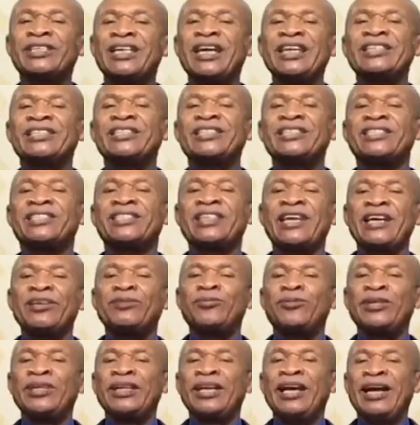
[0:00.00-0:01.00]
That's the
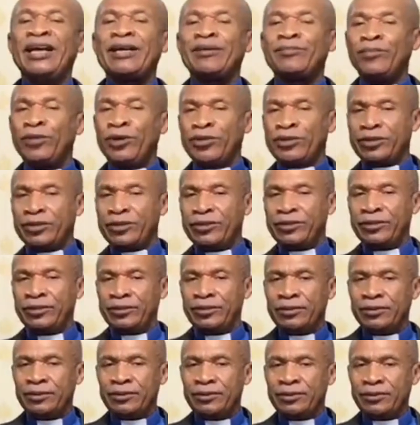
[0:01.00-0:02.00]
side we like, but
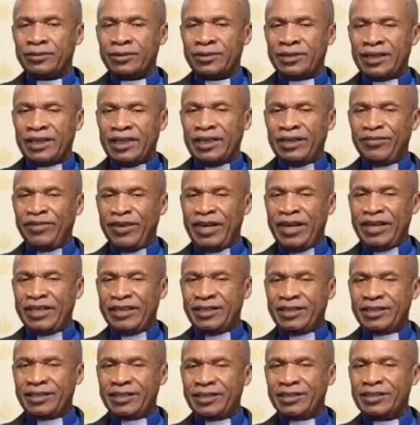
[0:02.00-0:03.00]
delivered